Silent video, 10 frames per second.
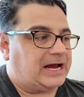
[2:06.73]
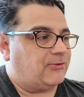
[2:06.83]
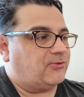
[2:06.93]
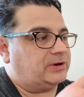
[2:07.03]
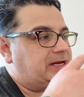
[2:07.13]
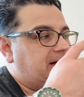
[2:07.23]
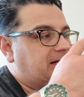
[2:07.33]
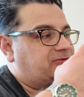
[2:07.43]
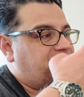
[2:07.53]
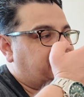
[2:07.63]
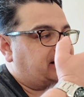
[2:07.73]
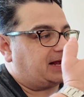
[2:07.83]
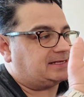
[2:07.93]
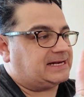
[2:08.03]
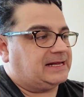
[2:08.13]
I really like the fact that it
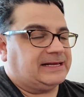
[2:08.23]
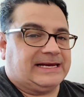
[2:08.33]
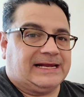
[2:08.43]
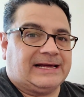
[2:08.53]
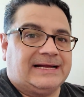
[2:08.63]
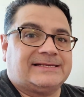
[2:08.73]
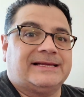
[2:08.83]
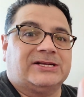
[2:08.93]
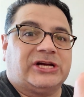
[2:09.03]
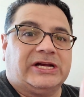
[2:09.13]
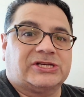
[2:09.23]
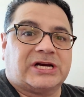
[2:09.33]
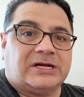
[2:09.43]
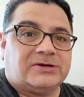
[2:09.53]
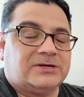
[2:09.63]
has LED lights that change
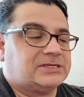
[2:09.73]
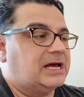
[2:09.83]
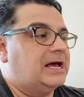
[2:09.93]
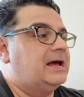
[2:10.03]
colors.